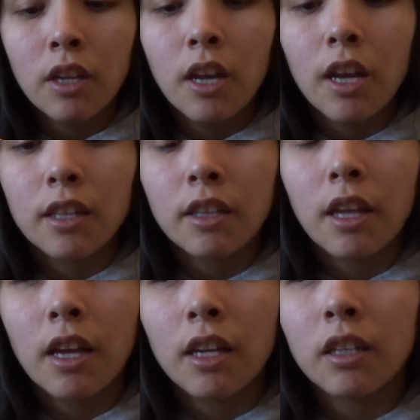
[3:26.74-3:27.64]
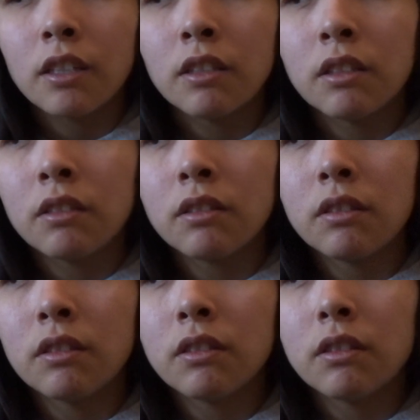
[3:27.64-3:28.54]
and then
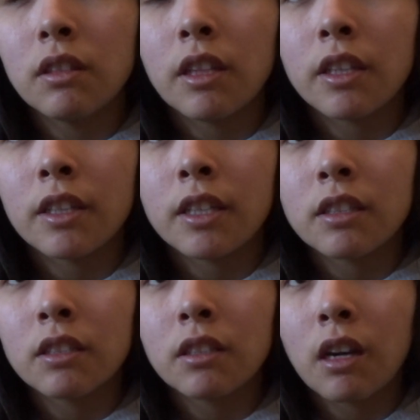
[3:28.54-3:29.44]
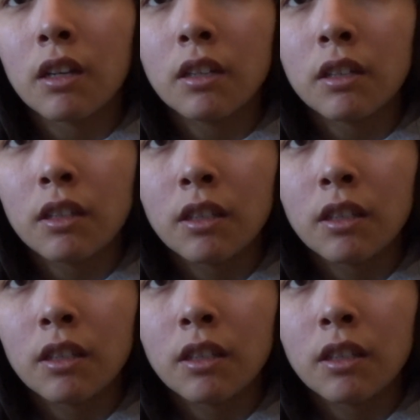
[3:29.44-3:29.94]
like that's not good.